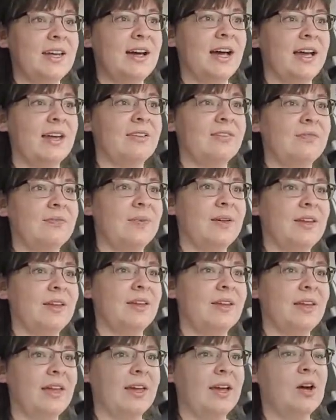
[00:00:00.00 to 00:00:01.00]
I've
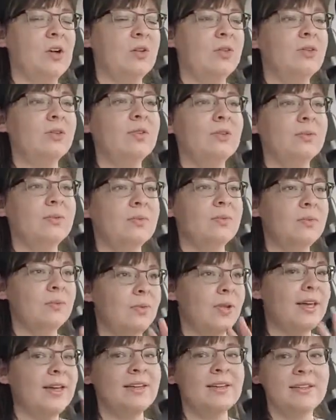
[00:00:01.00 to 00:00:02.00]
been like, I'll
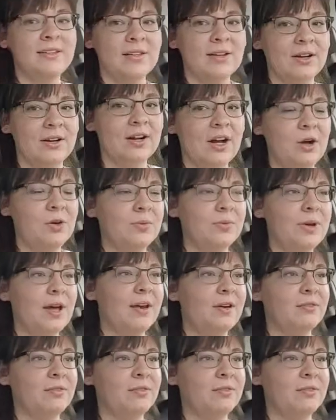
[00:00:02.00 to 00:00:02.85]
kind